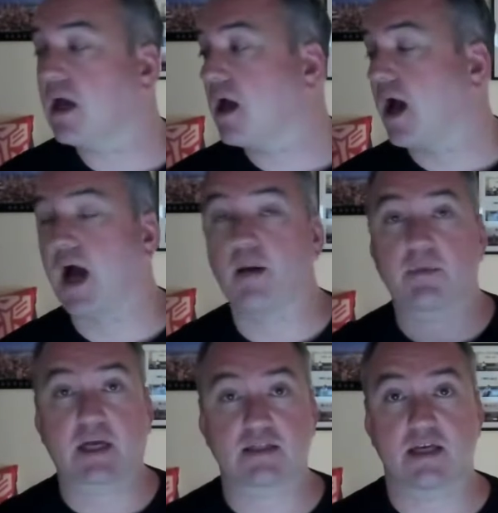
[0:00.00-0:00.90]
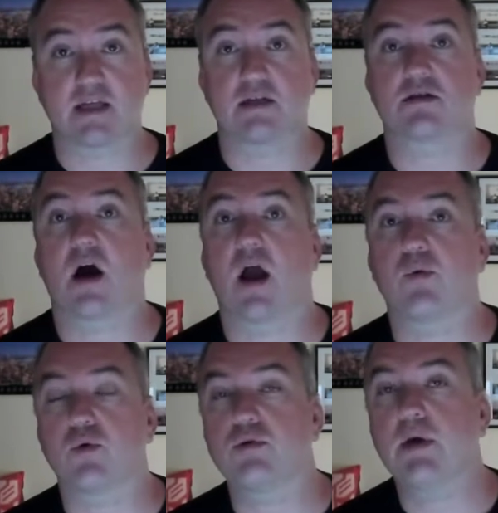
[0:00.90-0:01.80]
can see the entire
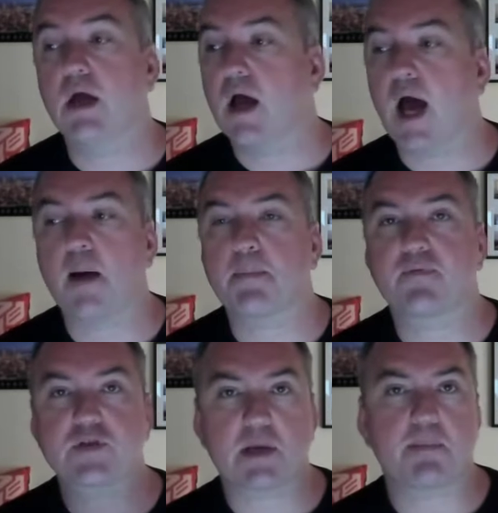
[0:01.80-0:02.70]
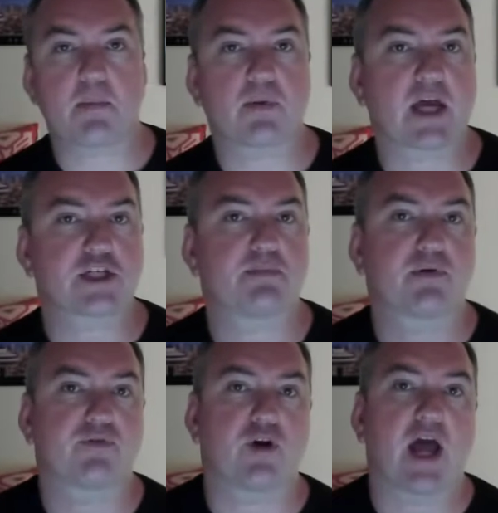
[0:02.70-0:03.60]
room, but for some people they actually
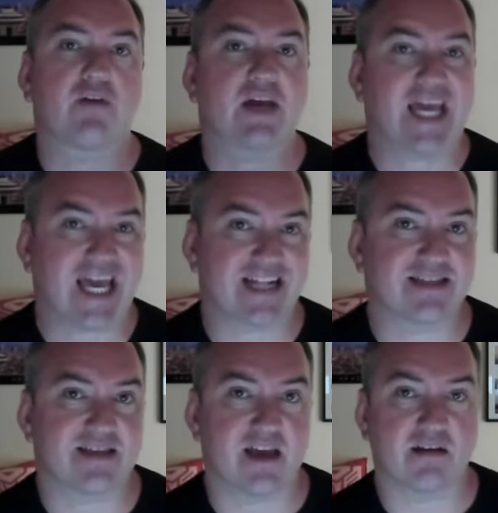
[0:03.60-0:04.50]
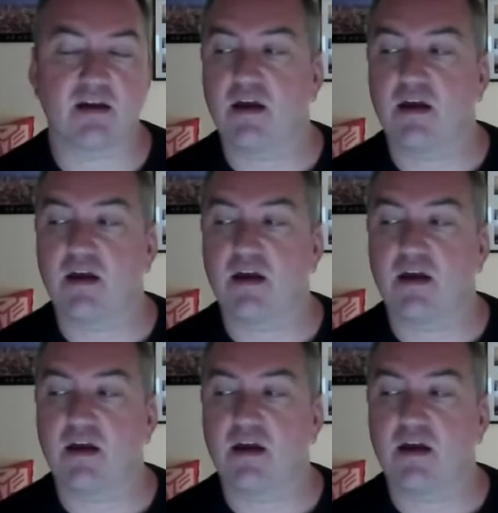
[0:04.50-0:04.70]
prefer to have a headset